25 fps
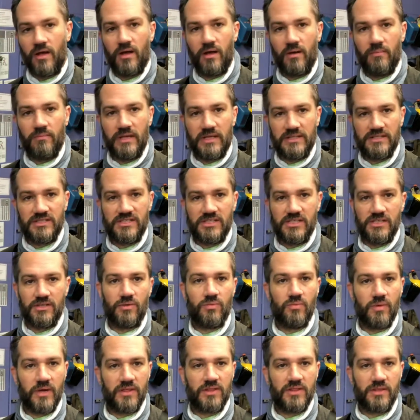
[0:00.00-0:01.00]
in steel
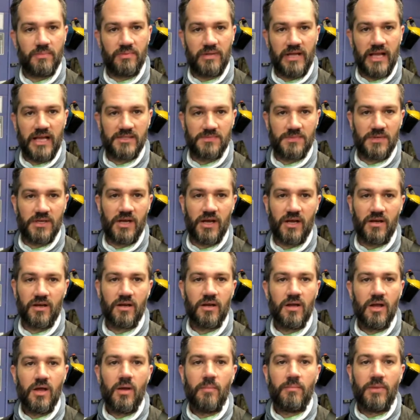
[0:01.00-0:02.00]
with the plasma cutter.
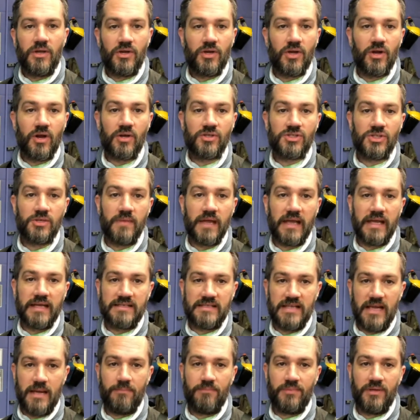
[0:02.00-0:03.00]
But you can also make a
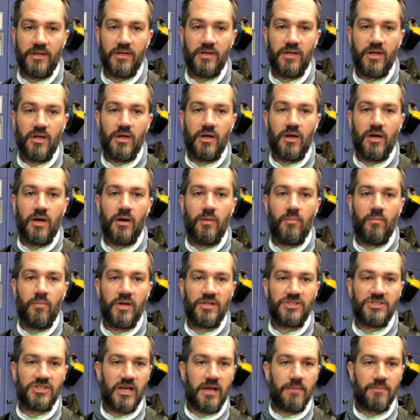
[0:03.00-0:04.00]
template,
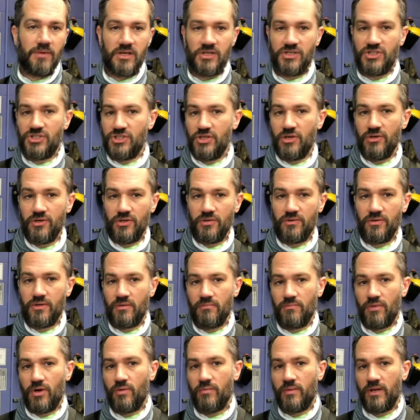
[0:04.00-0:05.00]
which I'm going to show you in a
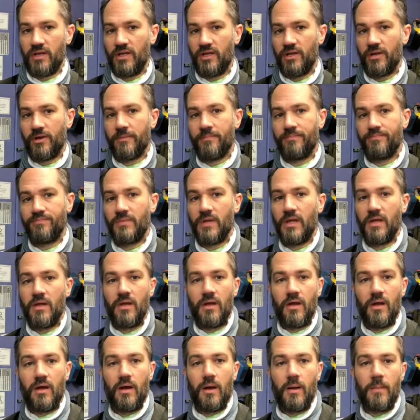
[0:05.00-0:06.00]
moment here.
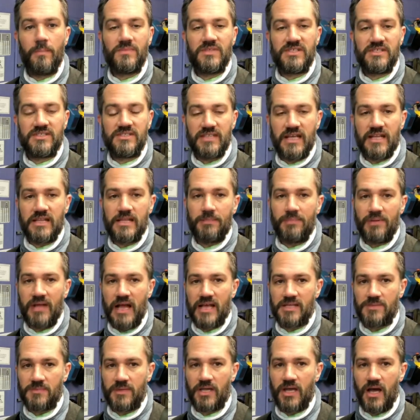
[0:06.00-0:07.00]
To set the
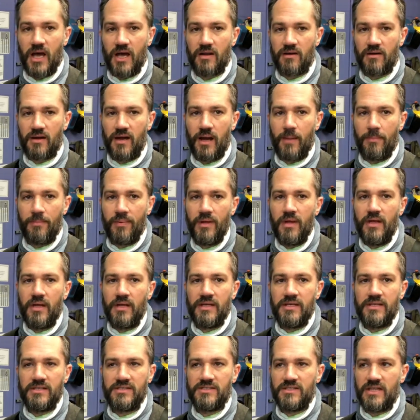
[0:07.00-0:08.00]
plasma cutter up
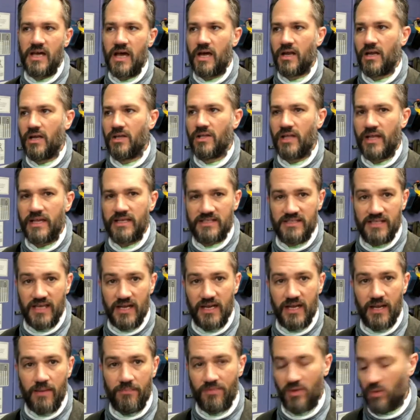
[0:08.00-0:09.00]
is not unlike
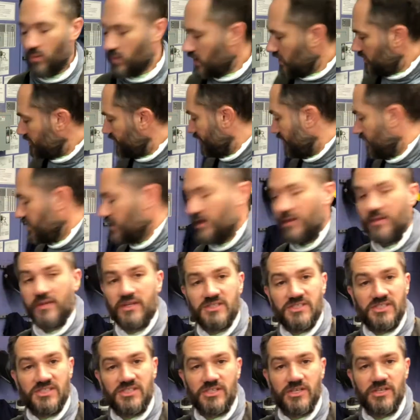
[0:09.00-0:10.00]
setting up the welder.
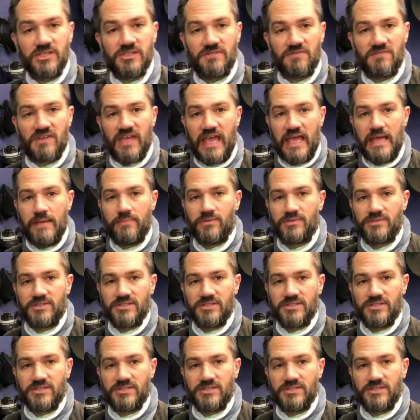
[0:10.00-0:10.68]
There's a series of cables